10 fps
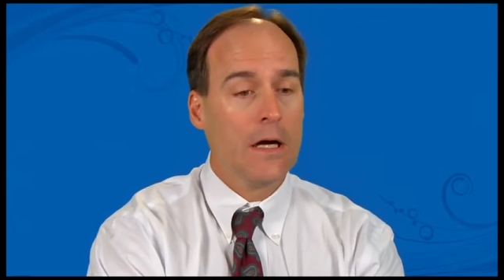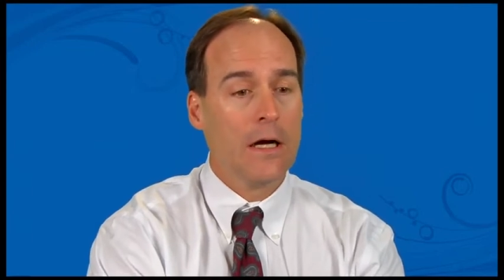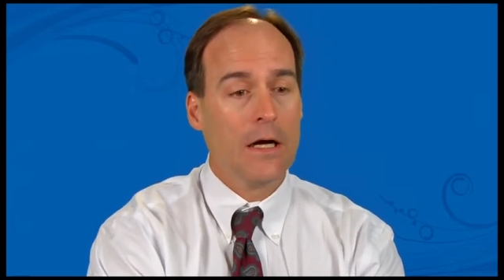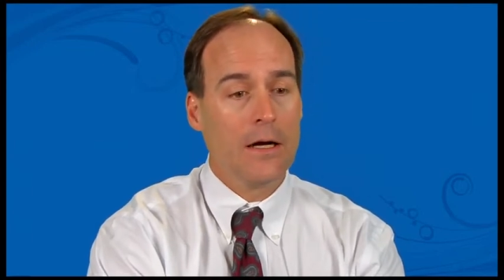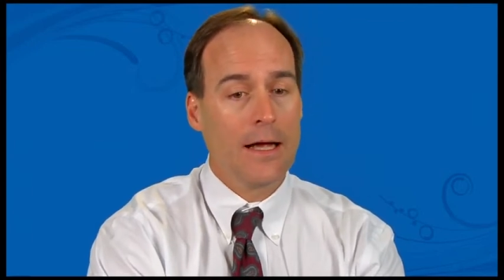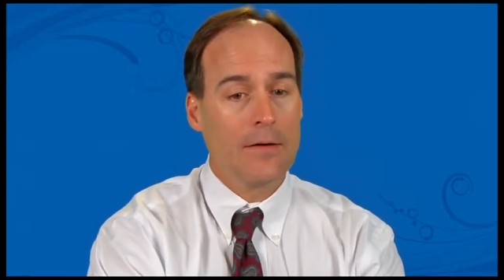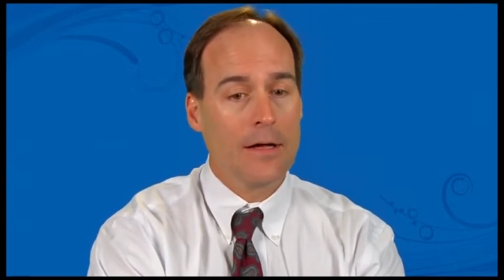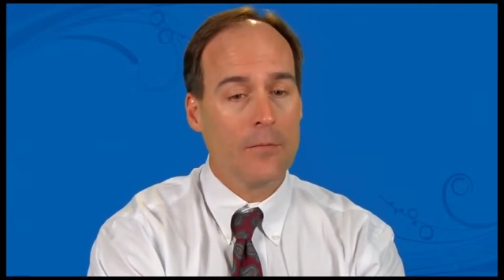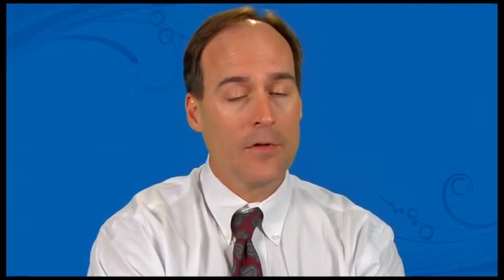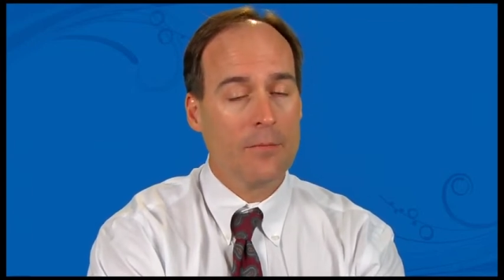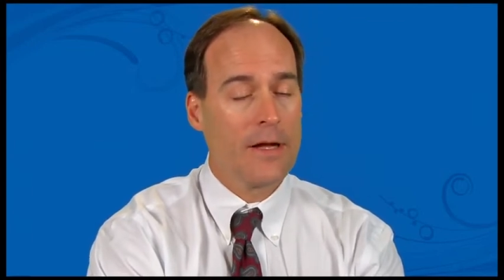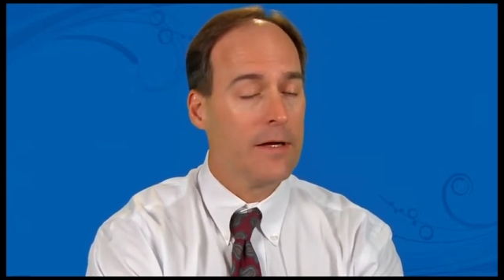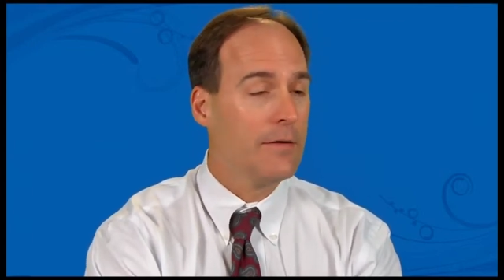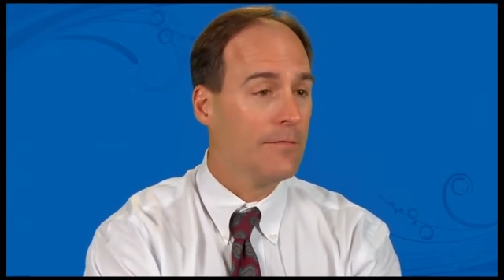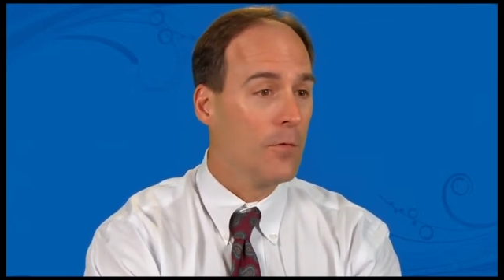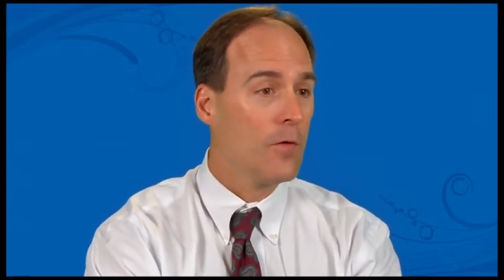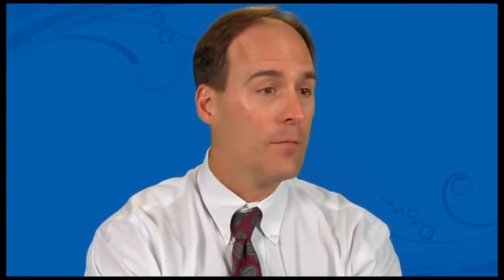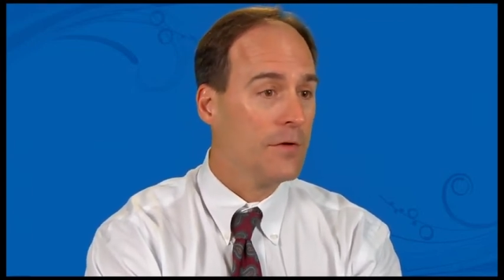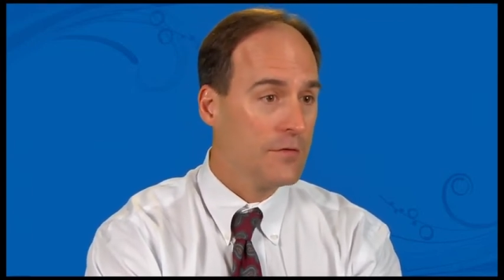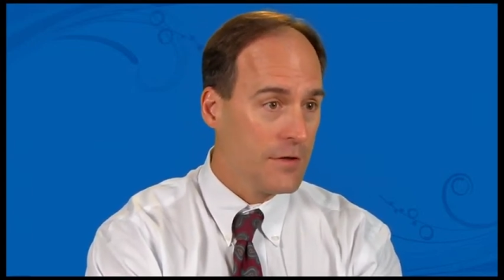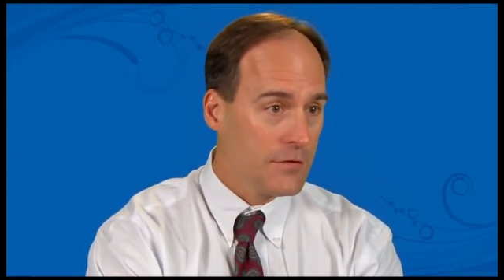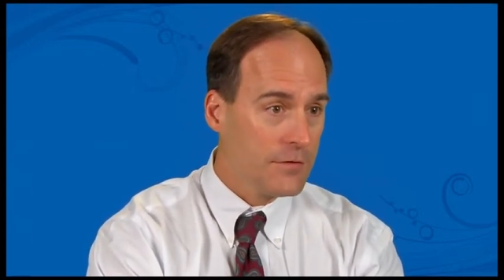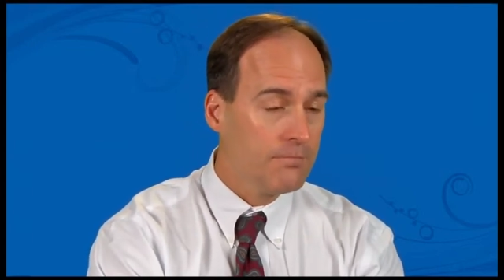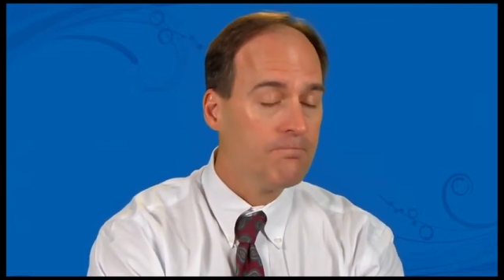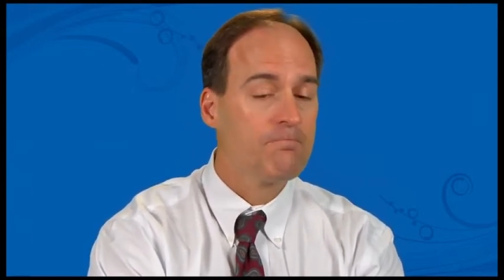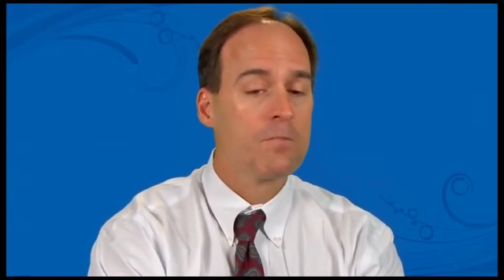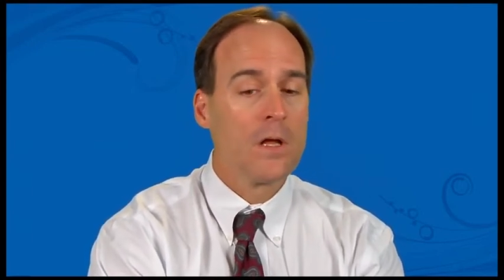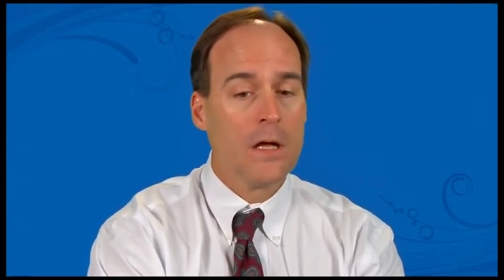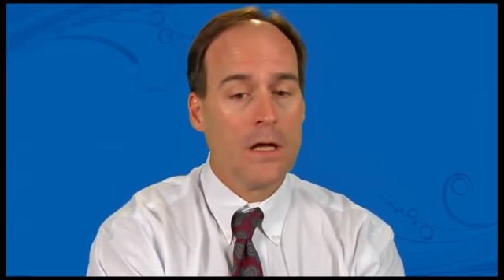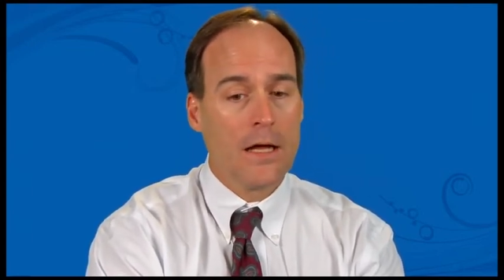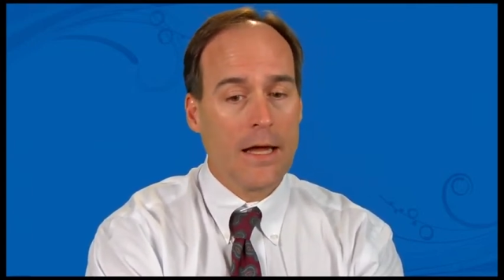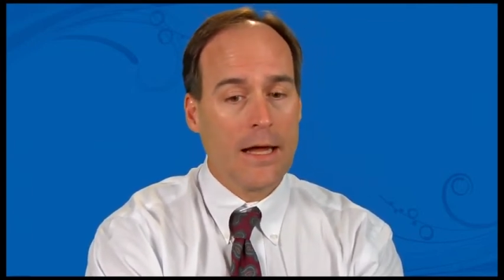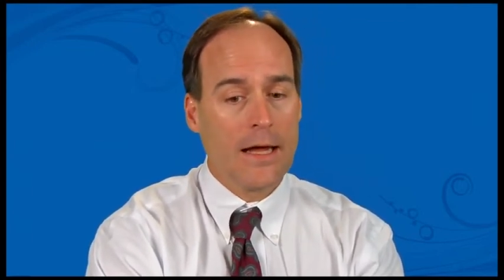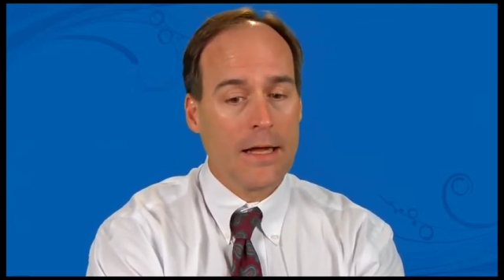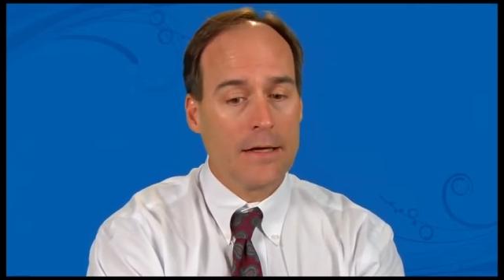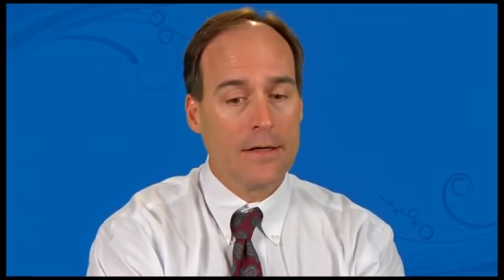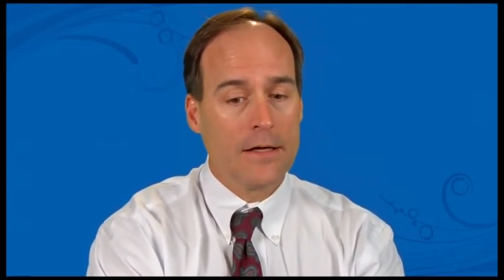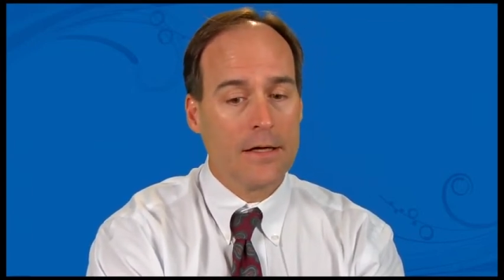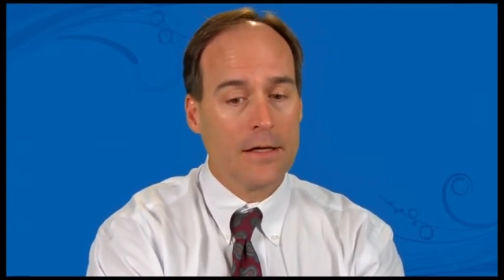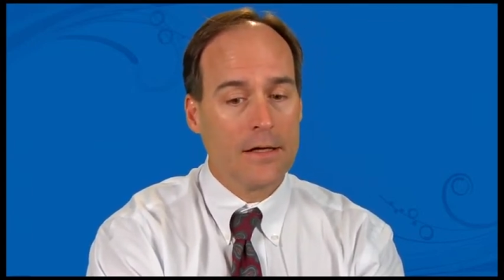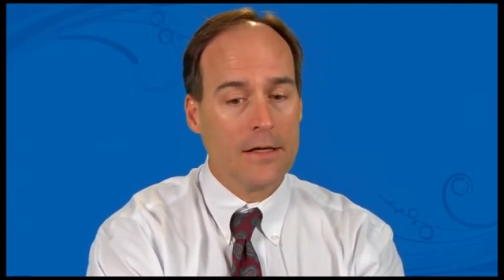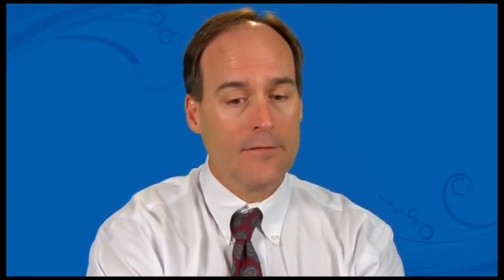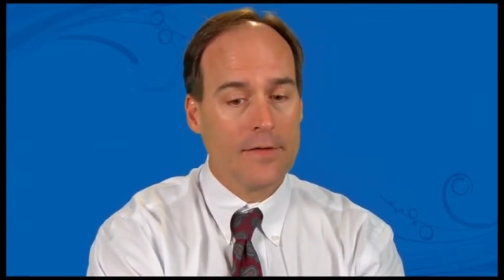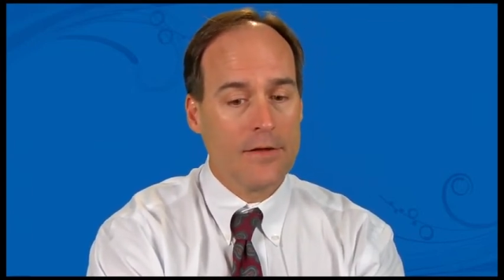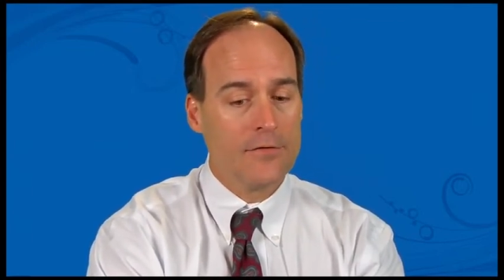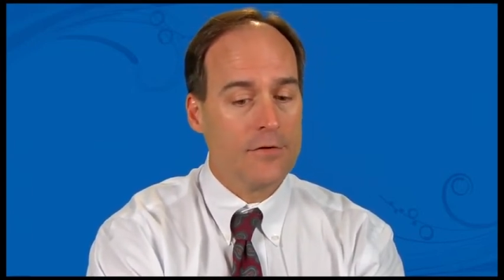help them make an informed decision. And if they